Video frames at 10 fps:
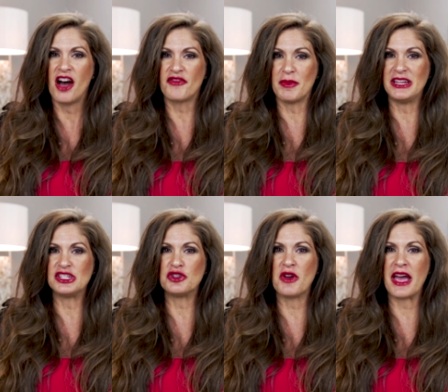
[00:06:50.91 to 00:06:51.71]
for me to
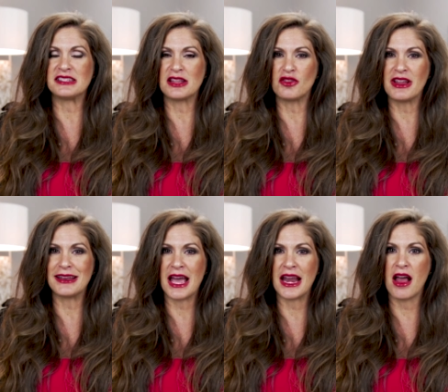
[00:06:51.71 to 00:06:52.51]
do at 10:30
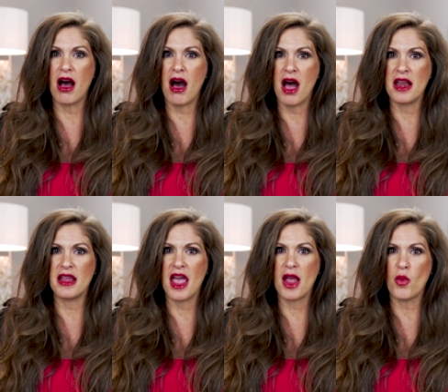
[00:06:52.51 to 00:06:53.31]
at night
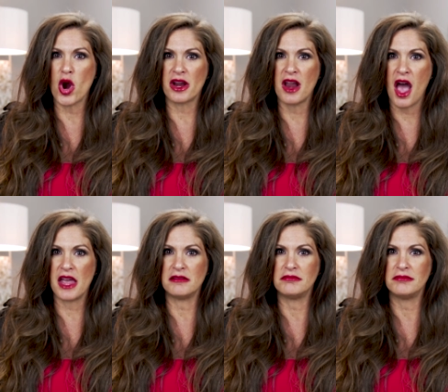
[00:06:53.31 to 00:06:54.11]
on a work
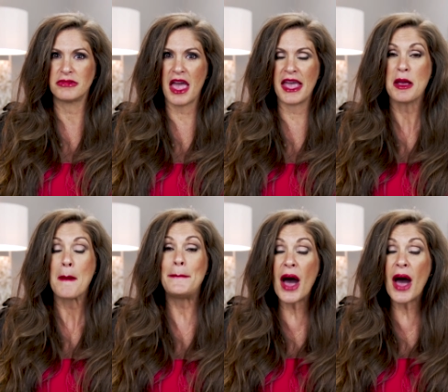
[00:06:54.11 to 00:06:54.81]
night, okay?